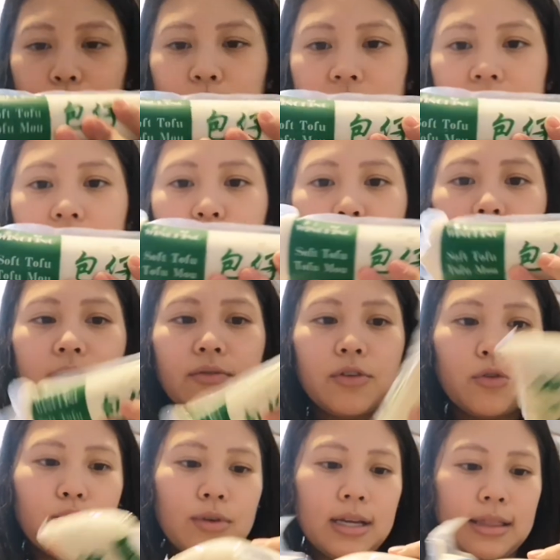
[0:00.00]
But this one, if
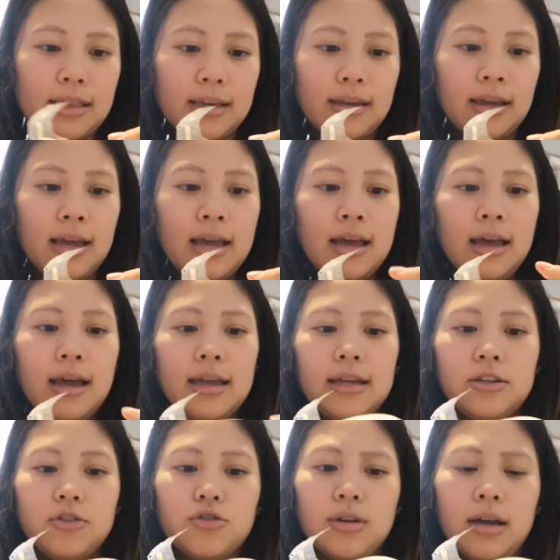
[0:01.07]
you read the
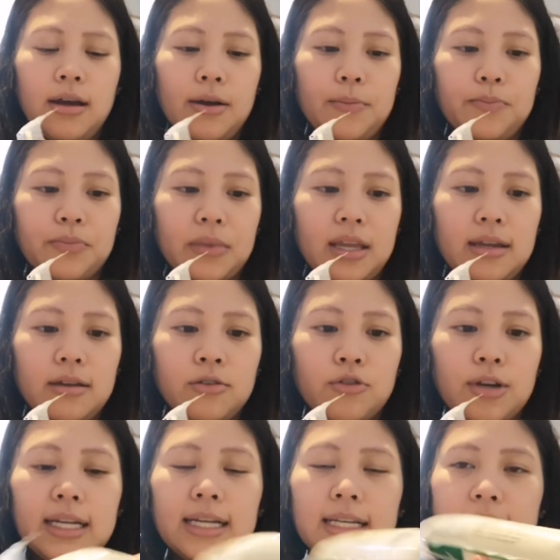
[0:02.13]

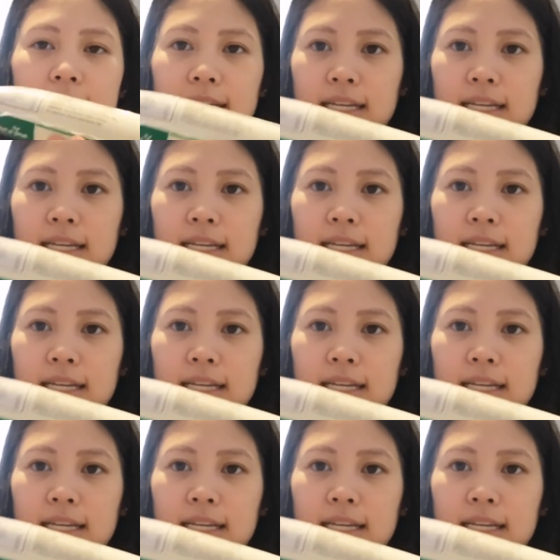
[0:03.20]
ingredients,